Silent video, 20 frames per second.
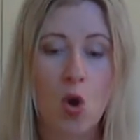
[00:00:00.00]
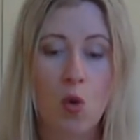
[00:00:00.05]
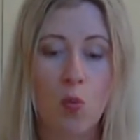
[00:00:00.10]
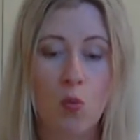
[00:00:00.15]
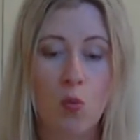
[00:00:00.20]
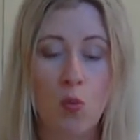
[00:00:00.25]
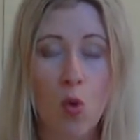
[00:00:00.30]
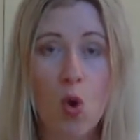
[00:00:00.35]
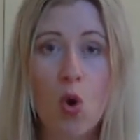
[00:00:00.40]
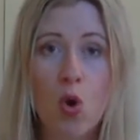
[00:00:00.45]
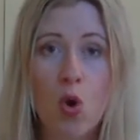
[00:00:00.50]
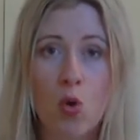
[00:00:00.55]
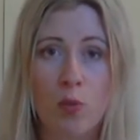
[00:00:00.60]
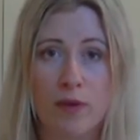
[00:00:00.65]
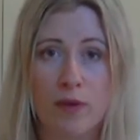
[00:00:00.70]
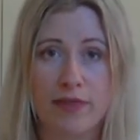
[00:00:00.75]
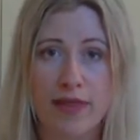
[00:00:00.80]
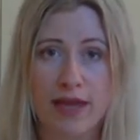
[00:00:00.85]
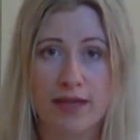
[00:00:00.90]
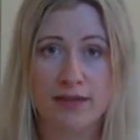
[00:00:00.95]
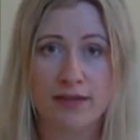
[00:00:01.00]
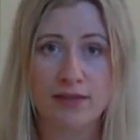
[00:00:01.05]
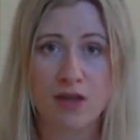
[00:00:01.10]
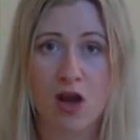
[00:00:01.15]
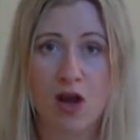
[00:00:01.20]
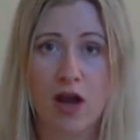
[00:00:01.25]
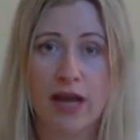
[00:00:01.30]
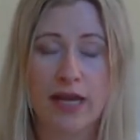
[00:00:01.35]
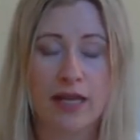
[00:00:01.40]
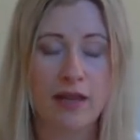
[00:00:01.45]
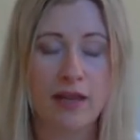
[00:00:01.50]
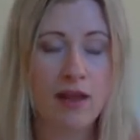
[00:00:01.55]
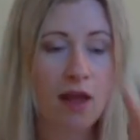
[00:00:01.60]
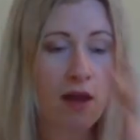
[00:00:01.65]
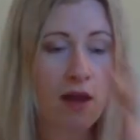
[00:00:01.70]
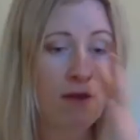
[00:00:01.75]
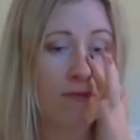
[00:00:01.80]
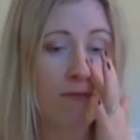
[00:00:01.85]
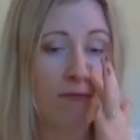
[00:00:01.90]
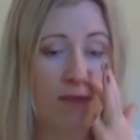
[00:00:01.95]
war with anxiety
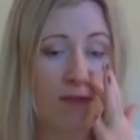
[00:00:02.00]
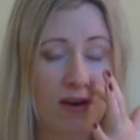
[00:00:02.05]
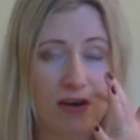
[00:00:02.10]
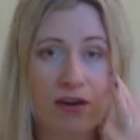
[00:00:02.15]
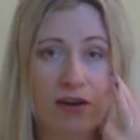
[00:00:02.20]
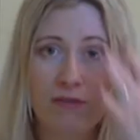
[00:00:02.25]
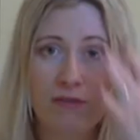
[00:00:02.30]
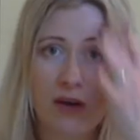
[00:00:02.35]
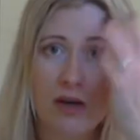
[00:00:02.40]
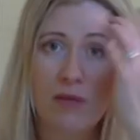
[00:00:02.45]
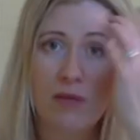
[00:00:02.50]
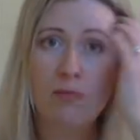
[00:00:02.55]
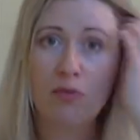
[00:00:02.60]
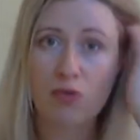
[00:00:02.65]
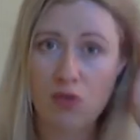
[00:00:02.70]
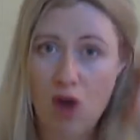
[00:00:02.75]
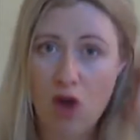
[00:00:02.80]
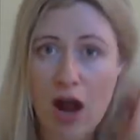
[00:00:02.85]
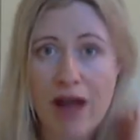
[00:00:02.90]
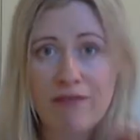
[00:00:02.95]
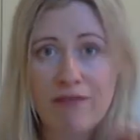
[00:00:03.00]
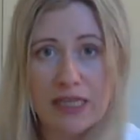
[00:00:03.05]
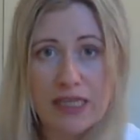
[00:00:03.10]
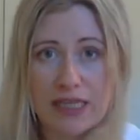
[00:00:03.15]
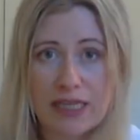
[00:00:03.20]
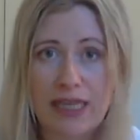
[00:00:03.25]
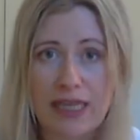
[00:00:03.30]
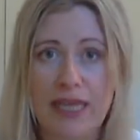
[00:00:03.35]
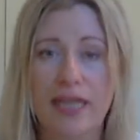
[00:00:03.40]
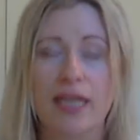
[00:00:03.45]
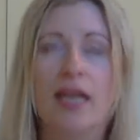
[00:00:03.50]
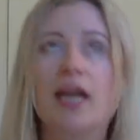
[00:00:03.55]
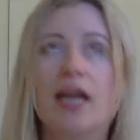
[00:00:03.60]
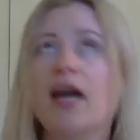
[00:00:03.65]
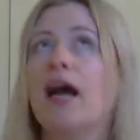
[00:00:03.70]
very, very privately,